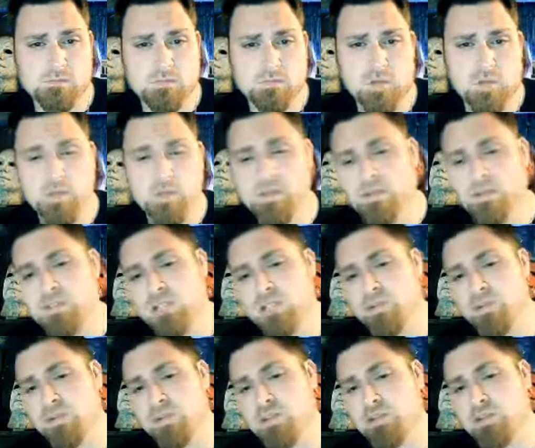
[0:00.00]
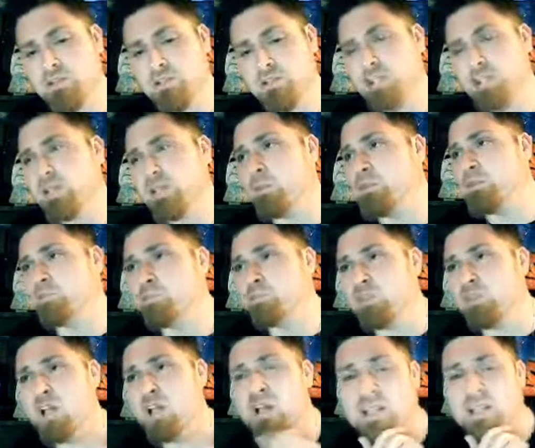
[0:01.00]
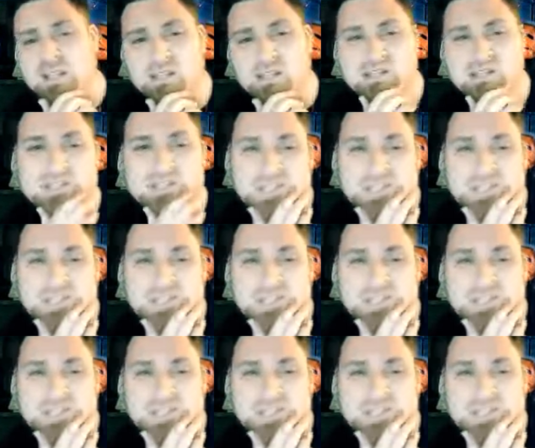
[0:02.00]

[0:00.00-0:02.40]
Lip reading: I mean, there's not that much blood in it.